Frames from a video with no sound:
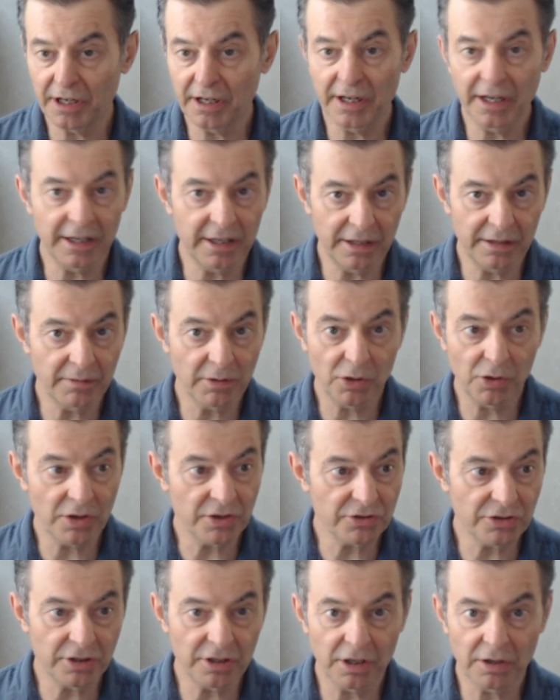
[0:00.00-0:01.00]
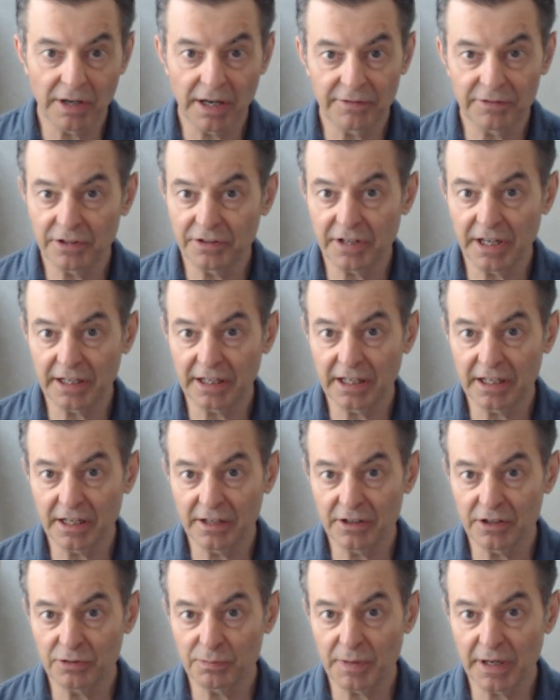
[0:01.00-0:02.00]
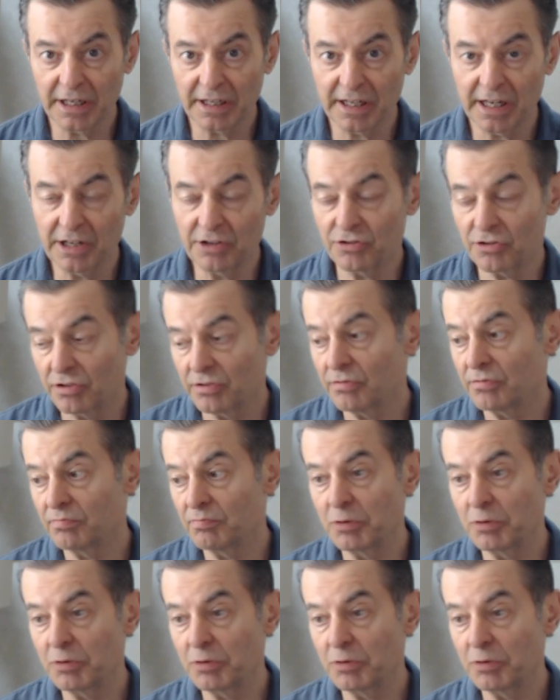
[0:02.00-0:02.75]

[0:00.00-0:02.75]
you, and of course you don't have to take any of these medications.